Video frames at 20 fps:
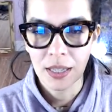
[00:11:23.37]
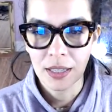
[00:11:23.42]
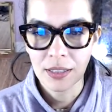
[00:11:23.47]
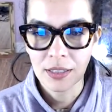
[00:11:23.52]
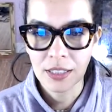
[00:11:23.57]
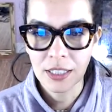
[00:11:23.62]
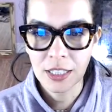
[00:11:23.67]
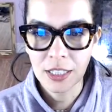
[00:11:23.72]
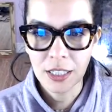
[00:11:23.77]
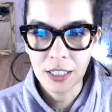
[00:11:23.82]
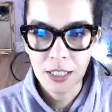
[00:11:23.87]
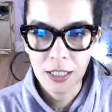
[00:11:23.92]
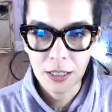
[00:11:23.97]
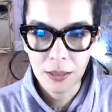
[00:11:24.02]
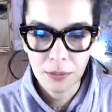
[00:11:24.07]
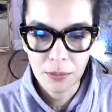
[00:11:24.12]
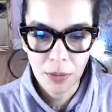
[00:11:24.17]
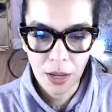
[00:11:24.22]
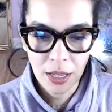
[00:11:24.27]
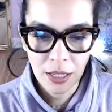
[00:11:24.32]
D
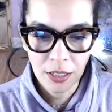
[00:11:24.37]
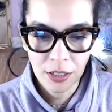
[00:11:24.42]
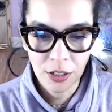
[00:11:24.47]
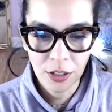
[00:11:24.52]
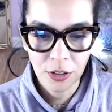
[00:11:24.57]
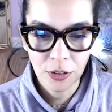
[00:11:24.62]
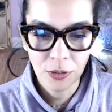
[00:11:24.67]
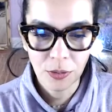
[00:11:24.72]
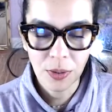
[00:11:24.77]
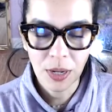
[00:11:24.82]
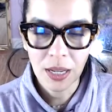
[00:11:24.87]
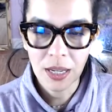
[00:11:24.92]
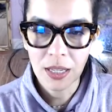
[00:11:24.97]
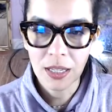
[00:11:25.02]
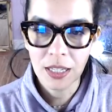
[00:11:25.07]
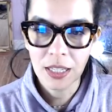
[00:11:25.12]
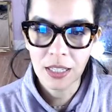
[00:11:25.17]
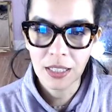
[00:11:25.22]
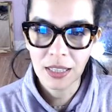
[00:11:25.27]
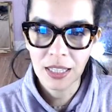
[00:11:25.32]
minor.
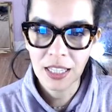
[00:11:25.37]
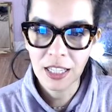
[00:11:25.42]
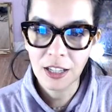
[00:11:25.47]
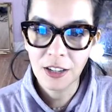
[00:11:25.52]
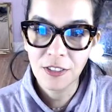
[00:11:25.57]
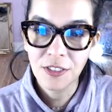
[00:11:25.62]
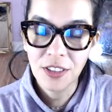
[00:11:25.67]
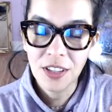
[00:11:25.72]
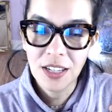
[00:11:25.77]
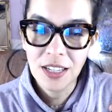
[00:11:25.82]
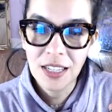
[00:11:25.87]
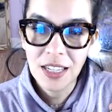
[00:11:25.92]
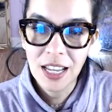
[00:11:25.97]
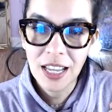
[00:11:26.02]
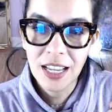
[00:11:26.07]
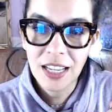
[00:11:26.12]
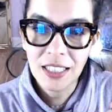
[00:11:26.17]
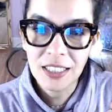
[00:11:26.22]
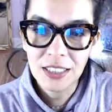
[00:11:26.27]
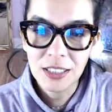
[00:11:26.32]
Ready? Think of the
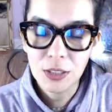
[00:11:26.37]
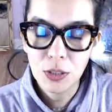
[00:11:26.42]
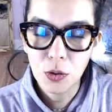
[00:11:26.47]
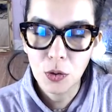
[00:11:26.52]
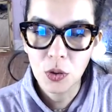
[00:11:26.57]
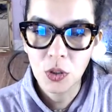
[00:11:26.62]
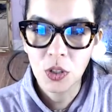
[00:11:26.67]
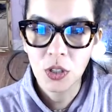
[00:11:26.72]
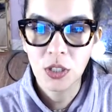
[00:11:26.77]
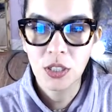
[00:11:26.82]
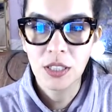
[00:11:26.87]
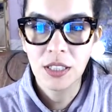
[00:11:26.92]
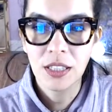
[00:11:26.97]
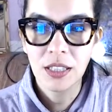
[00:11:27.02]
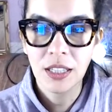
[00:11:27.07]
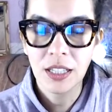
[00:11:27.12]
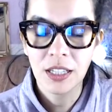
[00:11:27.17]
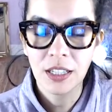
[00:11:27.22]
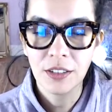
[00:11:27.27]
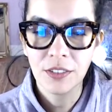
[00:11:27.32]
next chord.
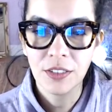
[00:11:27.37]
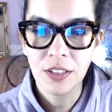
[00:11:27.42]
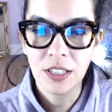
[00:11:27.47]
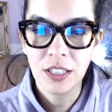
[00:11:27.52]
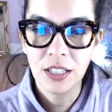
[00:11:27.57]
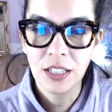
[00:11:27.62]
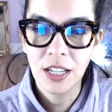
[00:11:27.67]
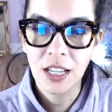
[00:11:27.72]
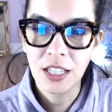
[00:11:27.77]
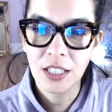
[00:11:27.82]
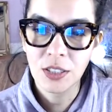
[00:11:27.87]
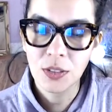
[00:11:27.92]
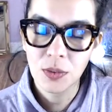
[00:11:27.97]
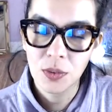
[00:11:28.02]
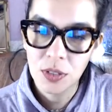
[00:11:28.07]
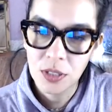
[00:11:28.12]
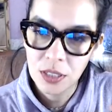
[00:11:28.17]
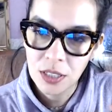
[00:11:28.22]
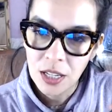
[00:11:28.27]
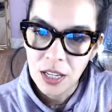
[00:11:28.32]
Think of the next
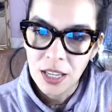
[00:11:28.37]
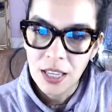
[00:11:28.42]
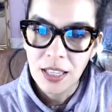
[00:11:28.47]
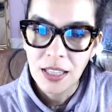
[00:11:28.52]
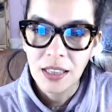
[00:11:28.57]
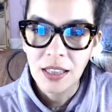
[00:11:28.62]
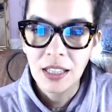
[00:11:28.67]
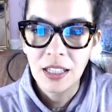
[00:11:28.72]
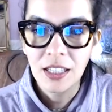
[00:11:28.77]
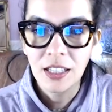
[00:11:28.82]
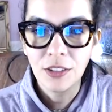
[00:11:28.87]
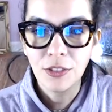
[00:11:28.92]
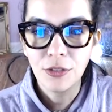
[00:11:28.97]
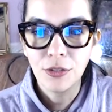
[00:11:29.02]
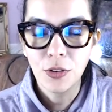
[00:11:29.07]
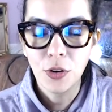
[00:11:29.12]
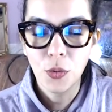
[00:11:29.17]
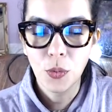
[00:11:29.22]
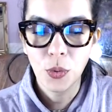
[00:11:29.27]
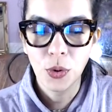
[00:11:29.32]
one. Think
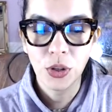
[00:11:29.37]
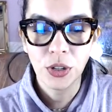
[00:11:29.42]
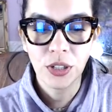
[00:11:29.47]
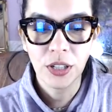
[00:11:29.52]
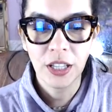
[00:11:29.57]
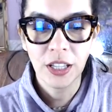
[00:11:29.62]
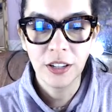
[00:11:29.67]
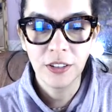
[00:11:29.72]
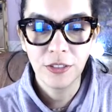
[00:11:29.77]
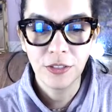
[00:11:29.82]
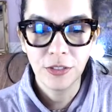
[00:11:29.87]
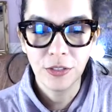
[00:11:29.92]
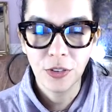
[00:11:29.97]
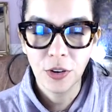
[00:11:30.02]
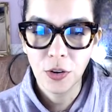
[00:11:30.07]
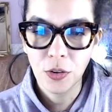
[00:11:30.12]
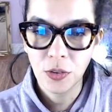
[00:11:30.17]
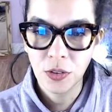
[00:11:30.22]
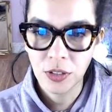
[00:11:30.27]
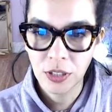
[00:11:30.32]
forward. Think
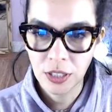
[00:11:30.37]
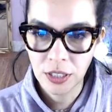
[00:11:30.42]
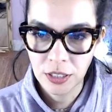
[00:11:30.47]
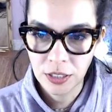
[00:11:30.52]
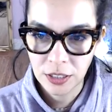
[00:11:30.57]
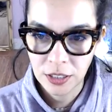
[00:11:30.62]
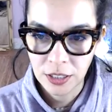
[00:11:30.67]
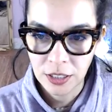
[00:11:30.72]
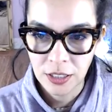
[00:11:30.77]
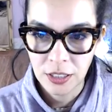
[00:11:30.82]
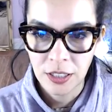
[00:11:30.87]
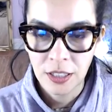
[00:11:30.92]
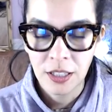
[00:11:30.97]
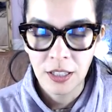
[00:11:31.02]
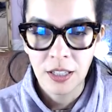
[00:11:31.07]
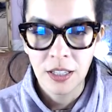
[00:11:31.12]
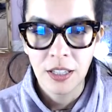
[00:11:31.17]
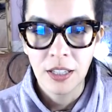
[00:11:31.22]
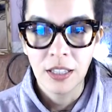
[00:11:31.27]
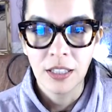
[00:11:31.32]
forward.
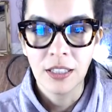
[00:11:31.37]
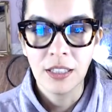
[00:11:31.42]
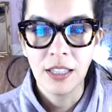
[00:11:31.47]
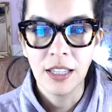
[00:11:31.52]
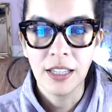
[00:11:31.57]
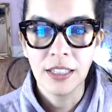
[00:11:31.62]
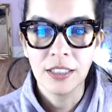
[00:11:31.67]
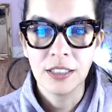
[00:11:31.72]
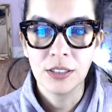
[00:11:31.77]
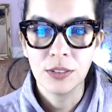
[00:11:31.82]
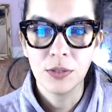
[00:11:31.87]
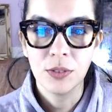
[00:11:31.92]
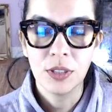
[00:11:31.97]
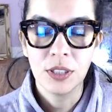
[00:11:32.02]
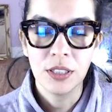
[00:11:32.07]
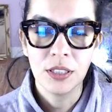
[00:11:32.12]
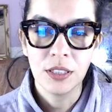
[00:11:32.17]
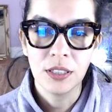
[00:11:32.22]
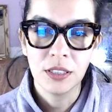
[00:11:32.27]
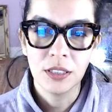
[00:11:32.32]
Next
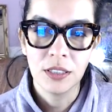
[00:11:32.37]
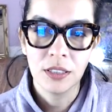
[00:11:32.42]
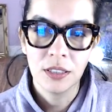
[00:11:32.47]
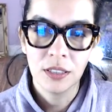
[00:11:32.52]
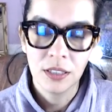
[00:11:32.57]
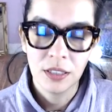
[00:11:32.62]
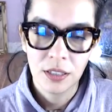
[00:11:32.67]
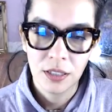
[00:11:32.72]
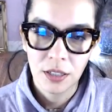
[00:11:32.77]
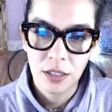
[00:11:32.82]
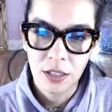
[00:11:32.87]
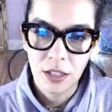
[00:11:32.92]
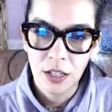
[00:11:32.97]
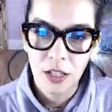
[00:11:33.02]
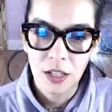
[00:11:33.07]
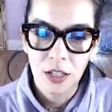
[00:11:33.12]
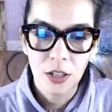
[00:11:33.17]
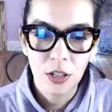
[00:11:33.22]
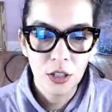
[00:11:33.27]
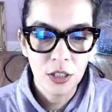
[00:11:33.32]

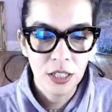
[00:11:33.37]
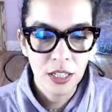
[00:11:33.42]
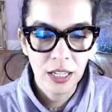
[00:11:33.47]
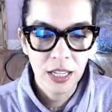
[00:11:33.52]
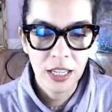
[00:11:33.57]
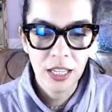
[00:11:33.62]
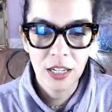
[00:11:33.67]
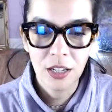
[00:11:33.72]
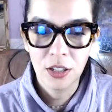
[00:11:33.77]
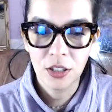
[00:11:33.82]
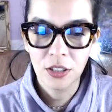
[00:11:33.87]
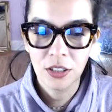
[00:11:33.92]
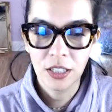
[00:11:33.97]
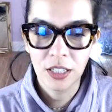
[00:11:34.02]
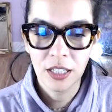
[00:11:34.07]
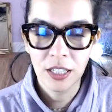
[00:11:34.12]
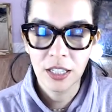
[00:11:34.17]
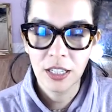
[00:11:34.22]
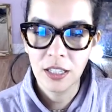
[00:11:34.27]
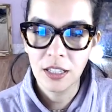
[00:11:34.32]
one. Look ahead, look
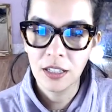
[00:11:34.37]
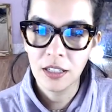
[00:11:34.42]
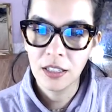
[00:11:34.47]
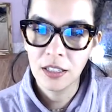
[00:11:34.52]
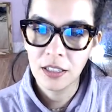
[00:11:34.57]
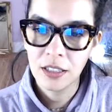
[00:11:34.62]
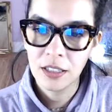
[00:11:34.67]
ahead.